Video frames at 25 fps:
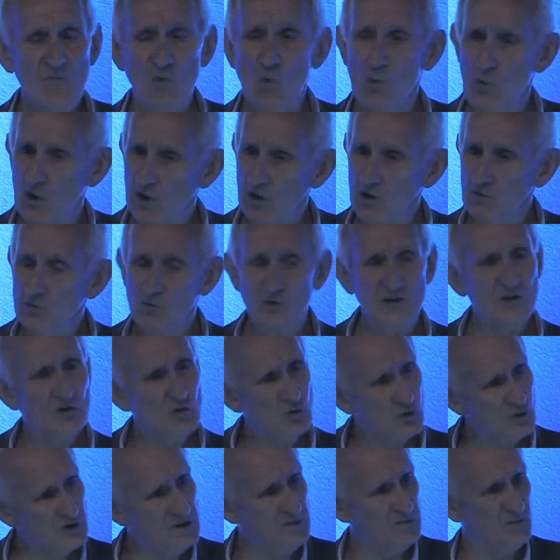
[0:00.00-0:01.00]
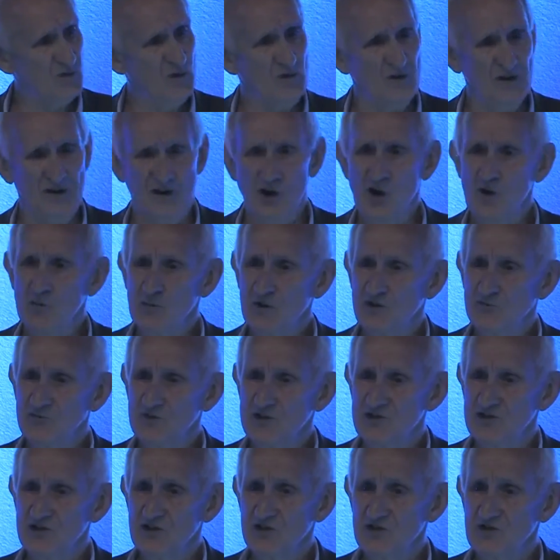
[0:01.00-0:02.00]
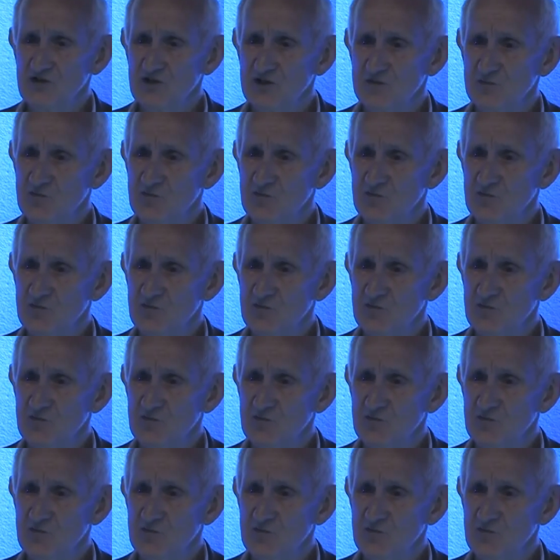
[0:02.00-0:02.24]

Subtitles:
Well, we could employ an army of researchers,